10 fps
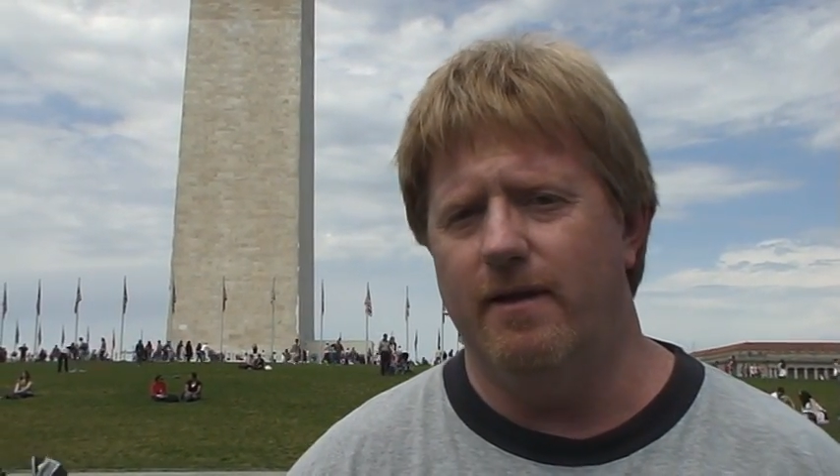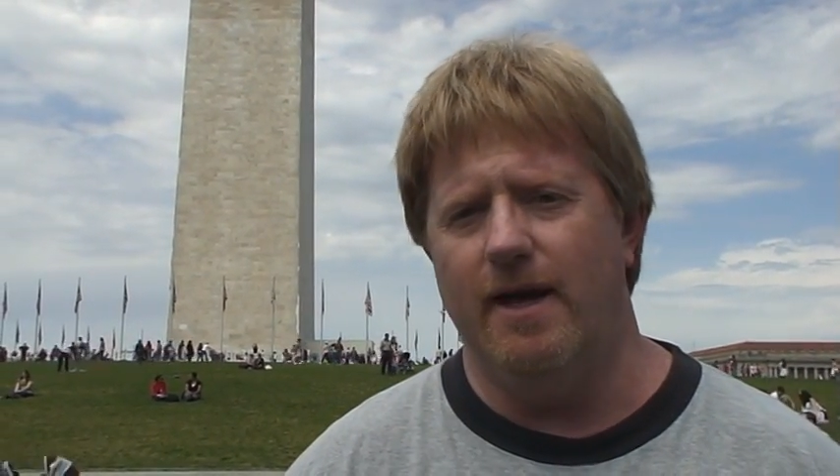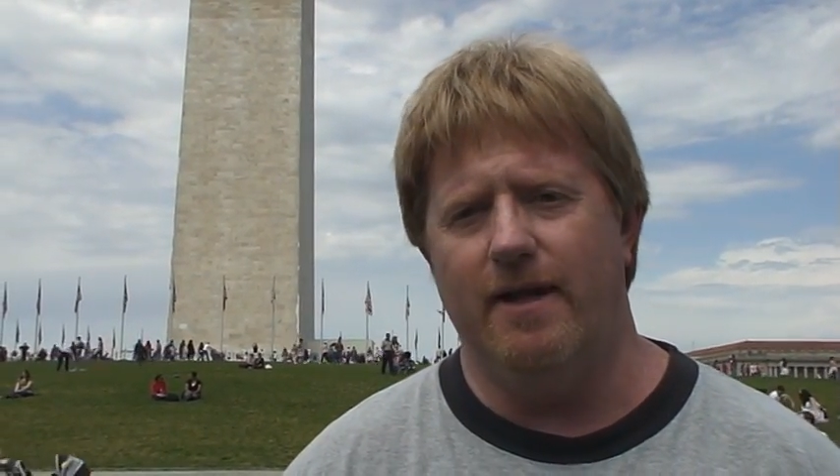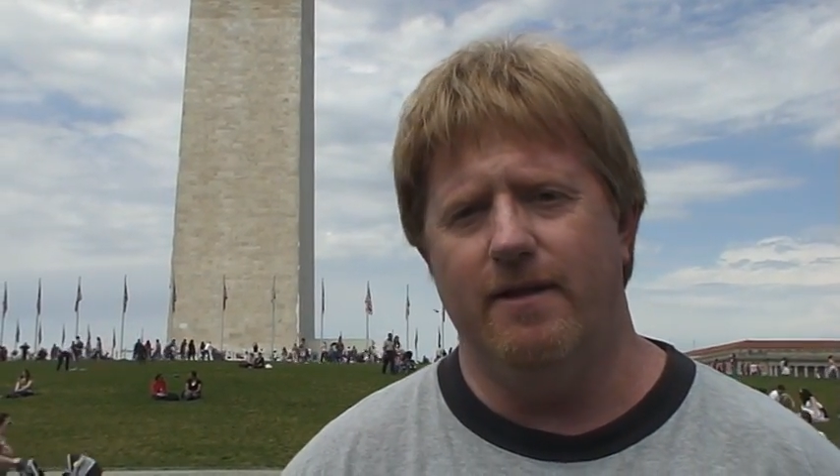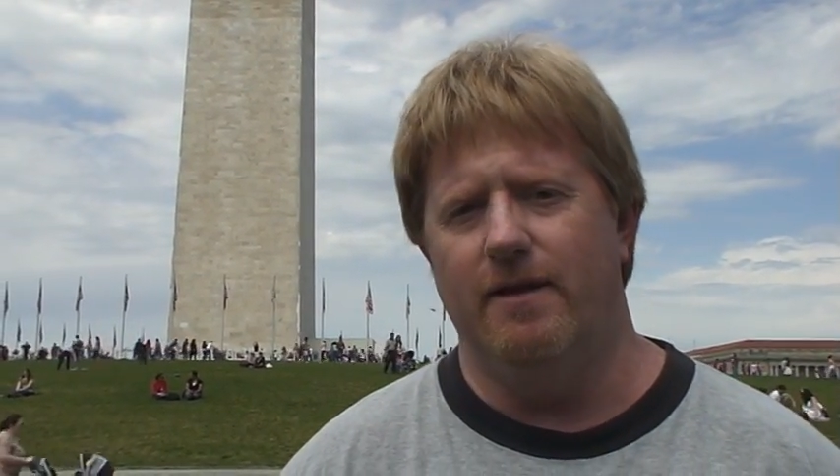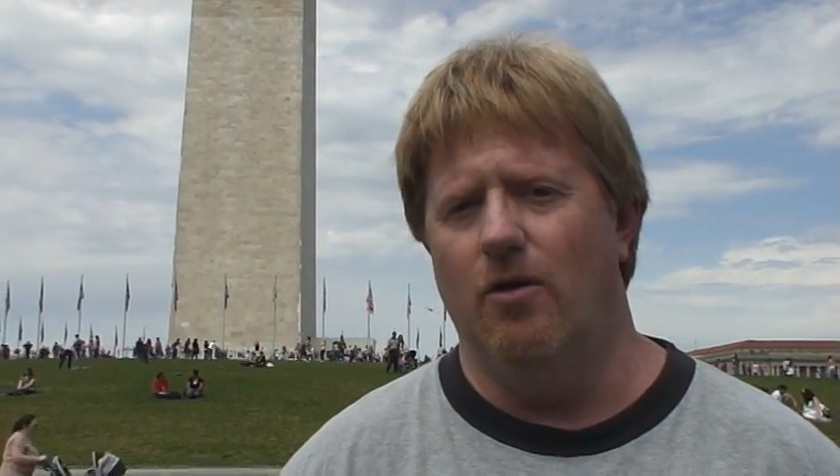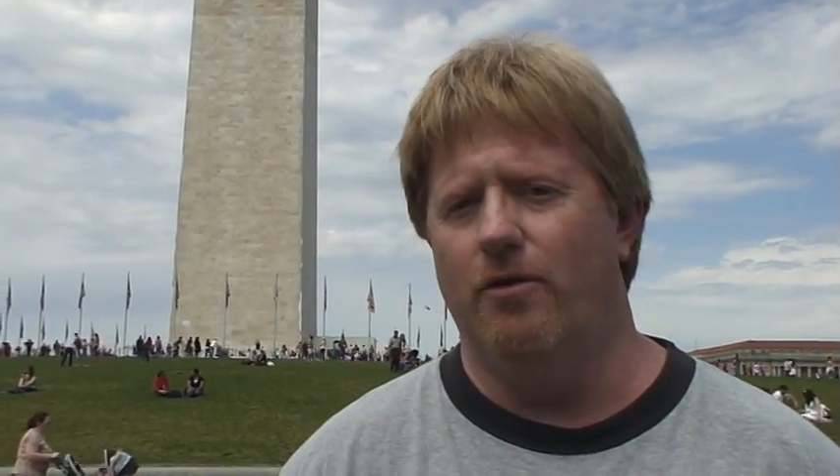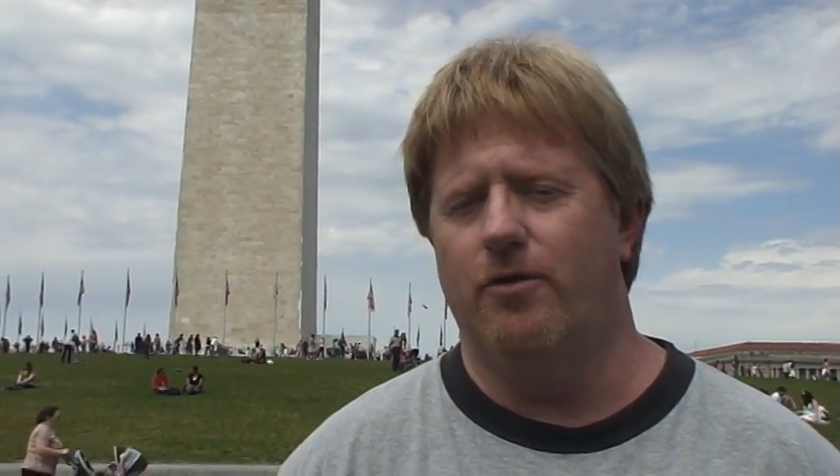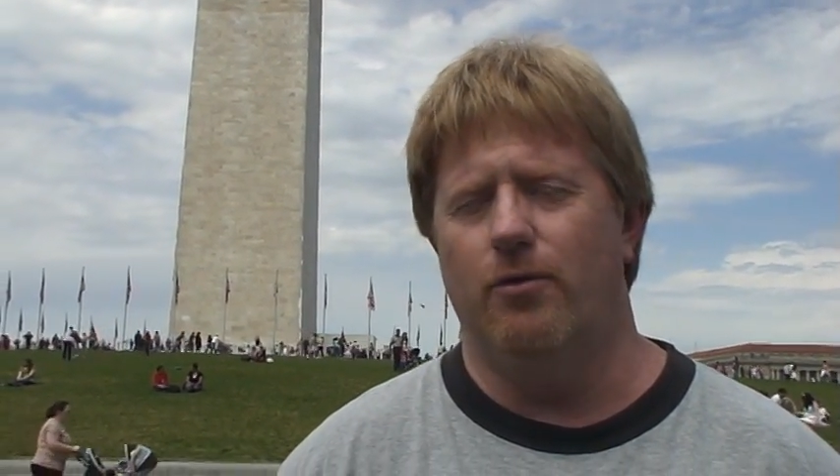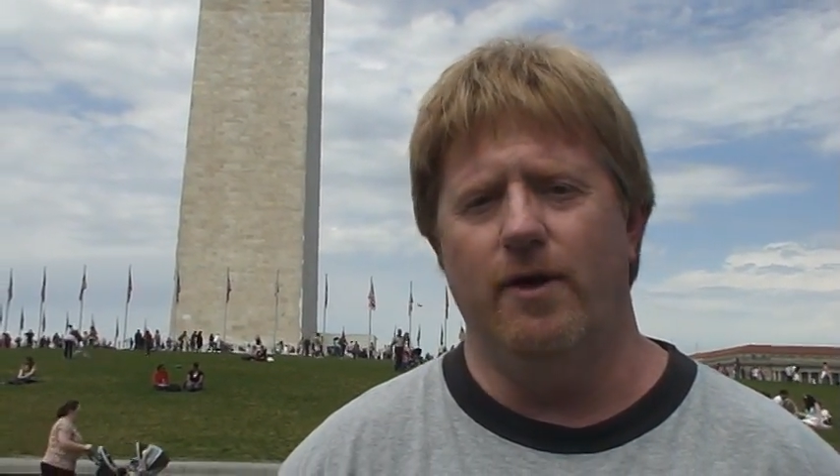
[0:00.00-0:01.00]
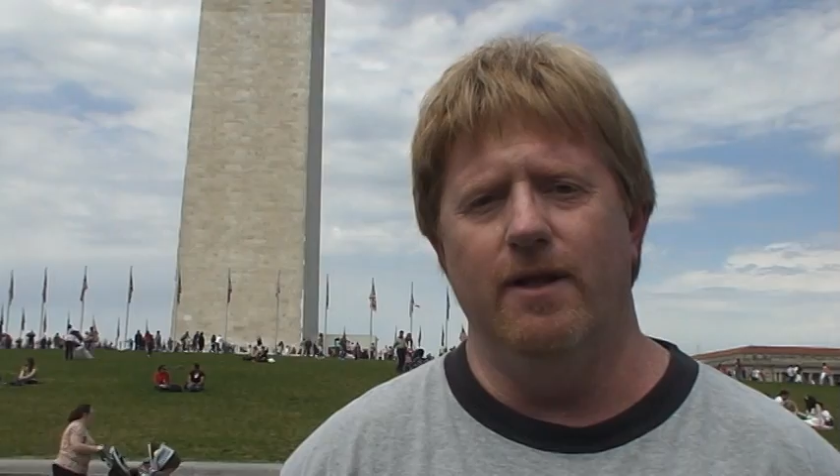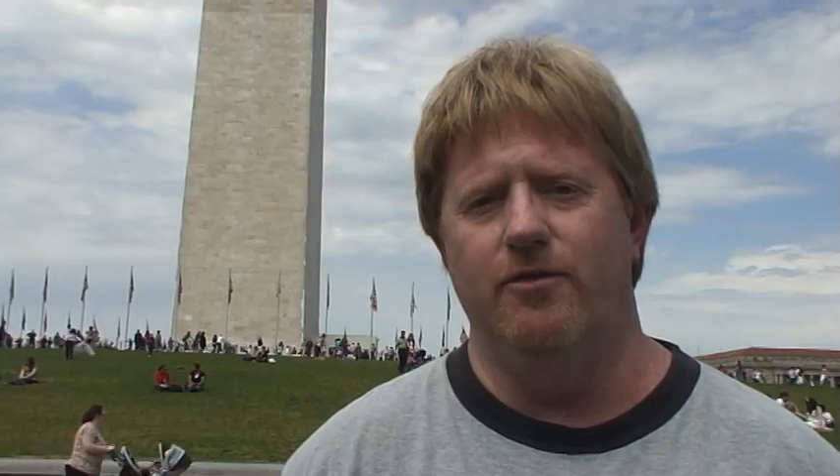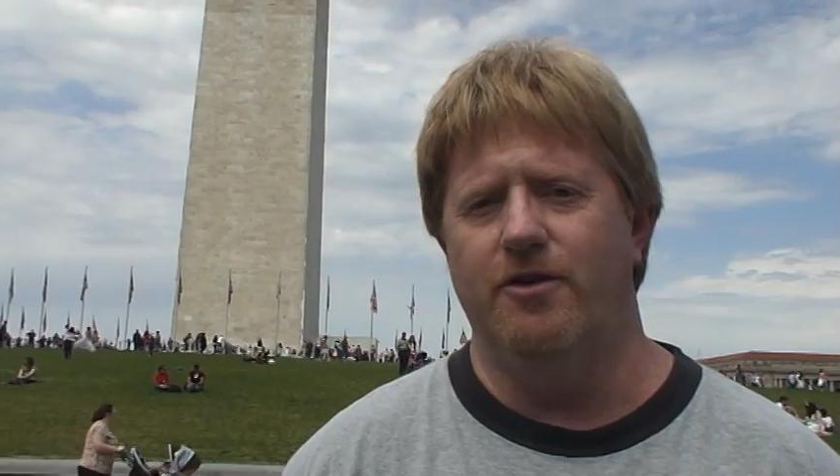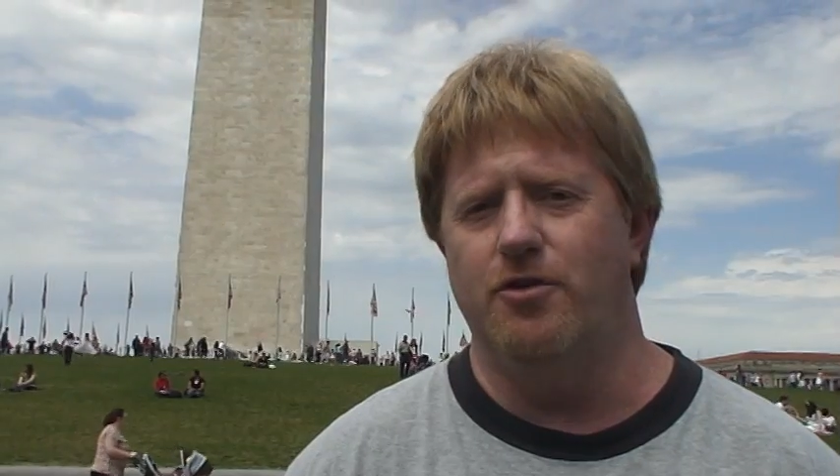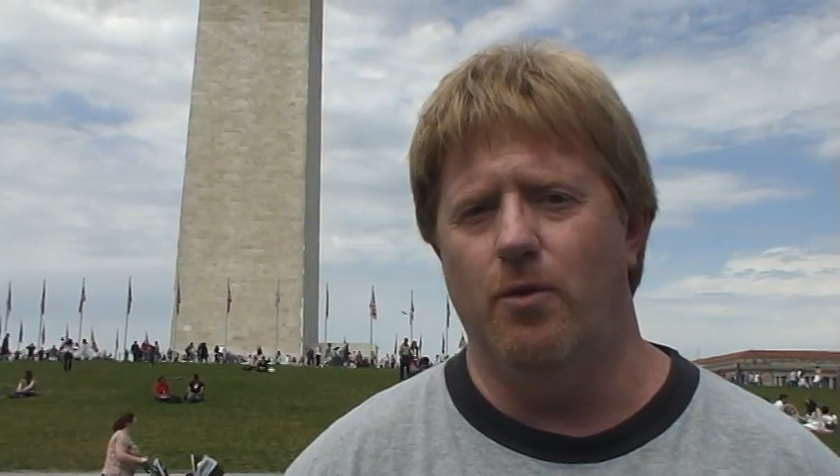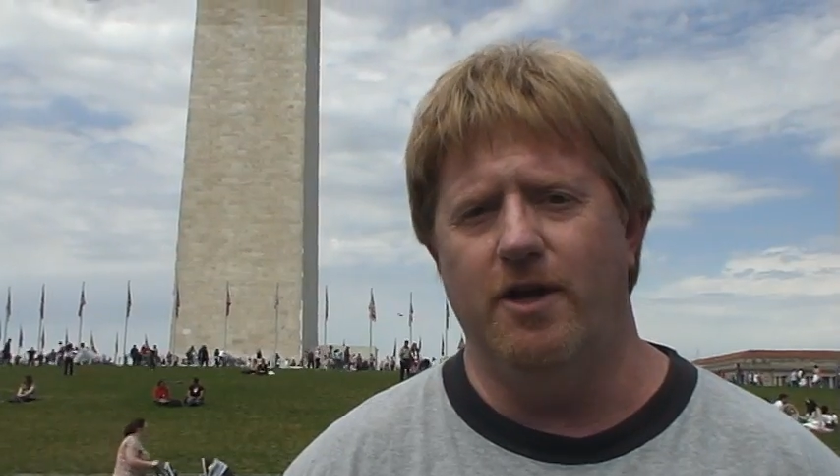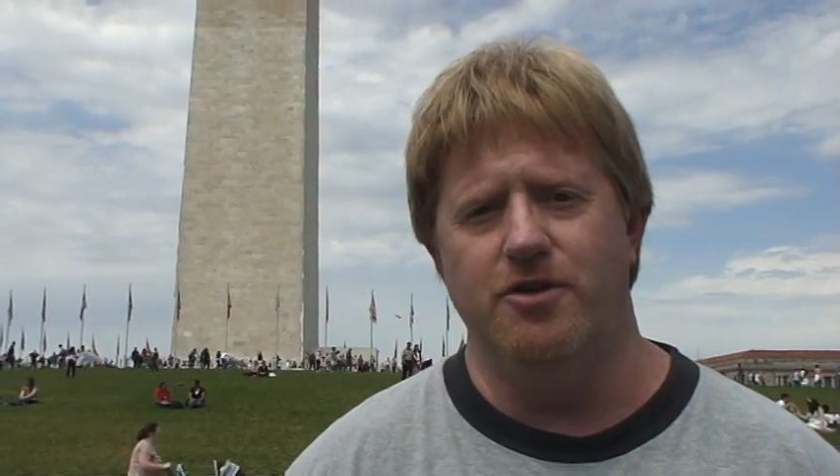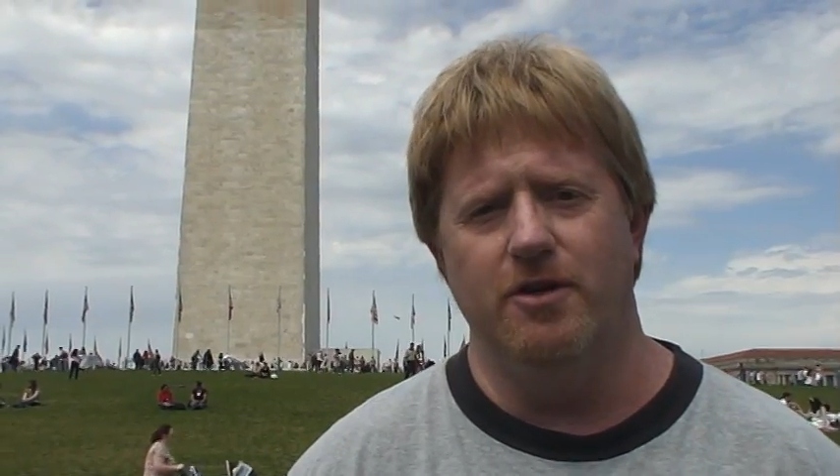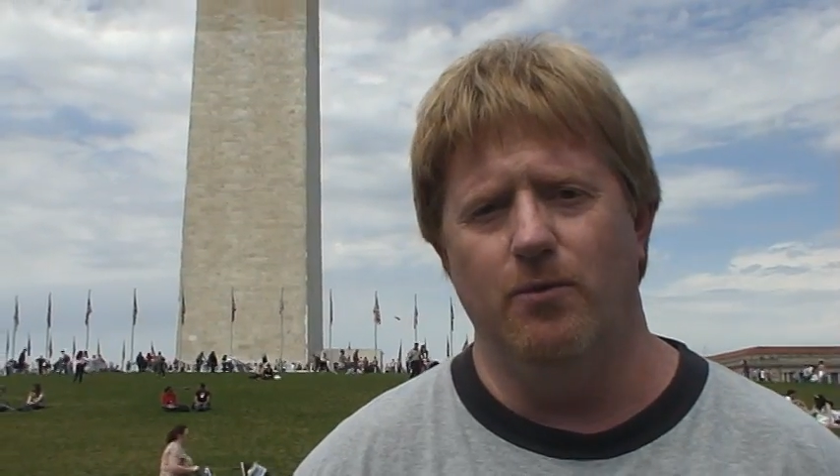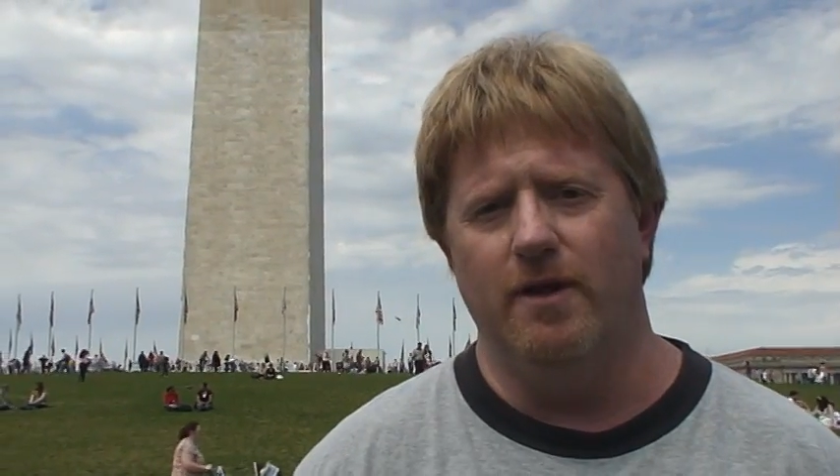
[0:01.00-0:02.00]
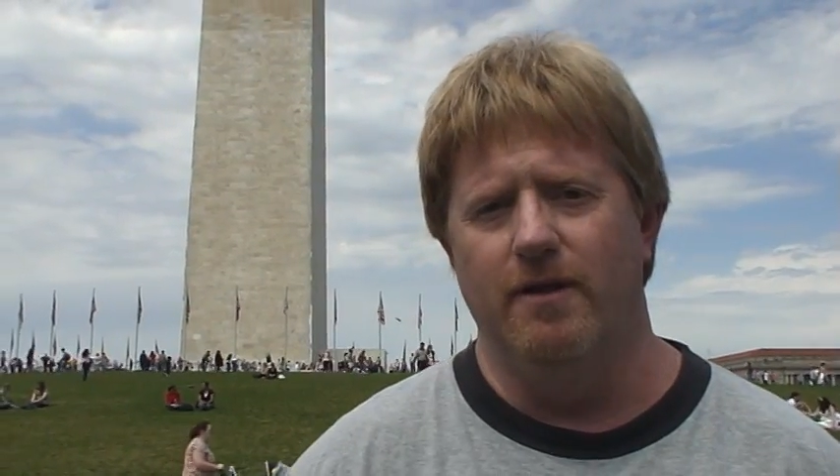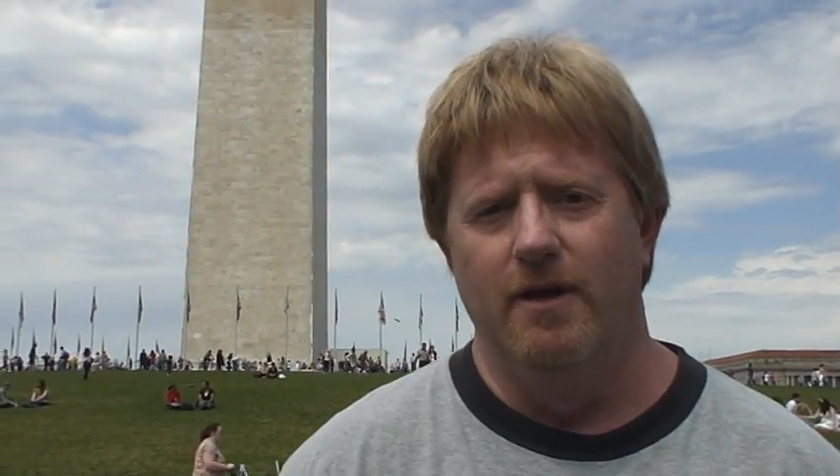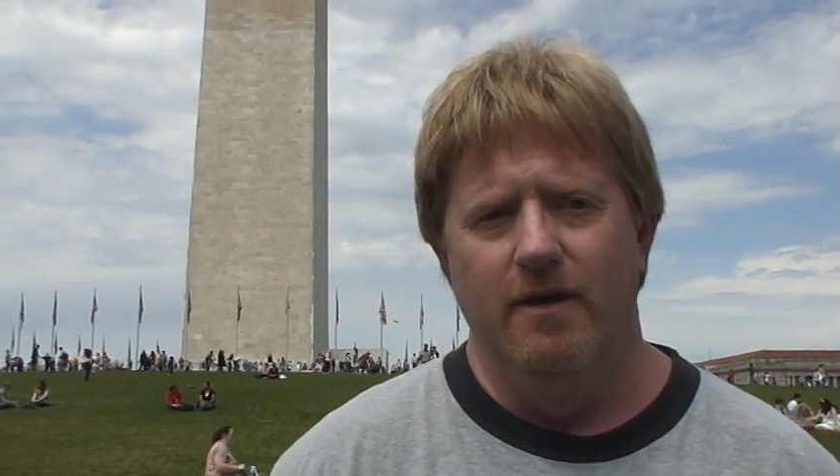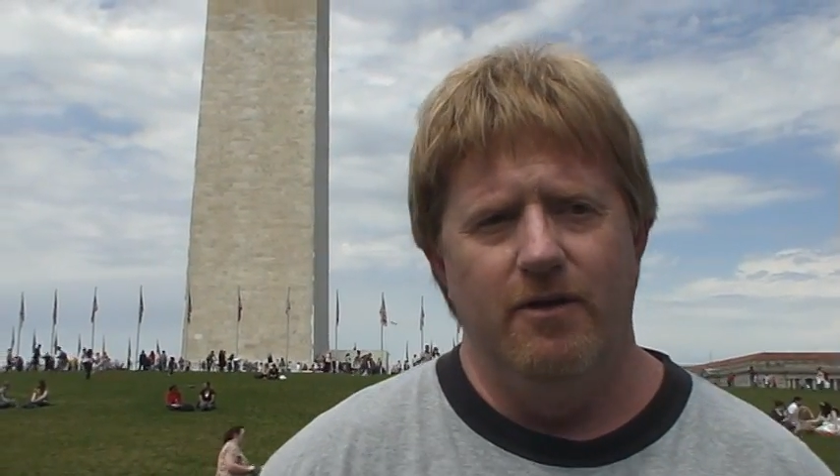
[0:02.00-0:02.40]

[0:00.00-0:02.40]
you got the North Korean situation with